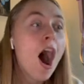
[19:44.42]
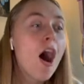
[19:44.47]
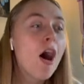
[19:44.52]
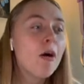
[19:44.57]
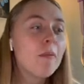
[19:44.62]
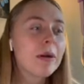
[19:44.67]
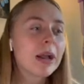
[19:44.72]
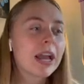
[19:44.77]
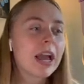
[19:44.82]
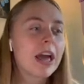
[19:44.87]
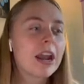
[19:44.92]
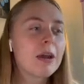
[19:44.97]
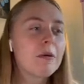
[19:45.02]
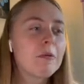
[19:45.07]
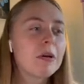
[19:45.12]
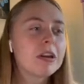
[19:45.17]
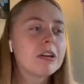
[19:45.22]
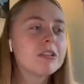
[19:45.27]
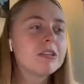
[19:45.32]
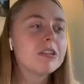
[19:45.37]
Oh my god, I
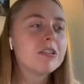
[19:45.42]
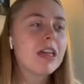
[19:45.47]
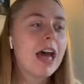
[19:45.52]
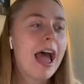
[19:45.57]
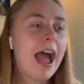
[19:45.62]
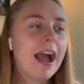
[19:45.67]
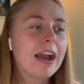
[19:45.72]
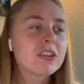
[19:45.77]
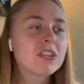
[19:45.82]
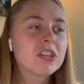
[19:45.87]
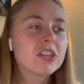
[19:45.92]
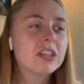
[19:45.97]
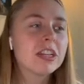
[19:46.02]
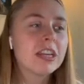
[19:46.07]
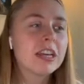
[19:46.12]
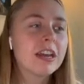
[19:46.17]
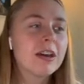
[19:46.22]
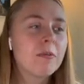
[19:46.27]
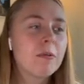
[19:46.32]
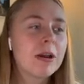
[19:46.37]
want to do the actually
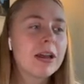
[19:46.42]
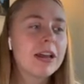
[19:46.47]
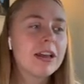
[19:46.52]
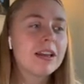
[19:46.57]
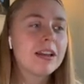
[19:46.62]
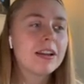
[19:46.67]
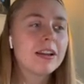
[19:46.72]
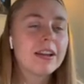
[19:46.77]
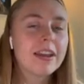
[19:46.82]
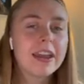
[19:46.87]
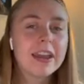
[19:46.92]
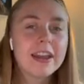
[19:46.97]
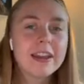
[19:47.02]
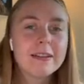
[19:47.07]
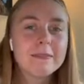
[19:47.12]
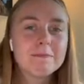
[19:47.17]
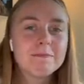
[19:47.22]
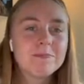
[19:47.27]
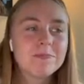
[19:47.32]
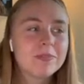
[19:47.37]
quit
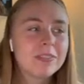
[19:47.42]
kid.